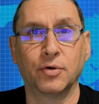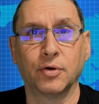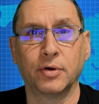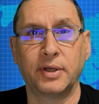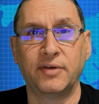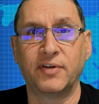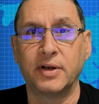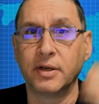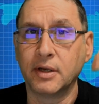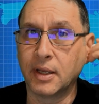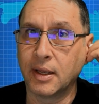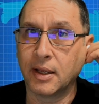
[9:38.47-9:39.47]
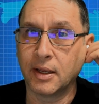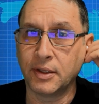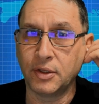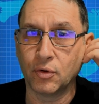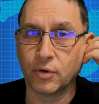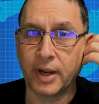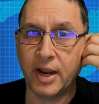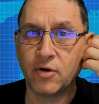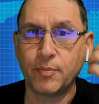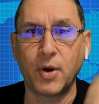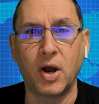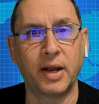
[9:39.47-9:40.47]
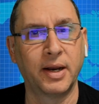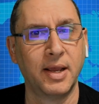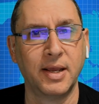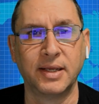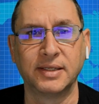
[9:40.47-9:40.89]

your even uh, your AirPod.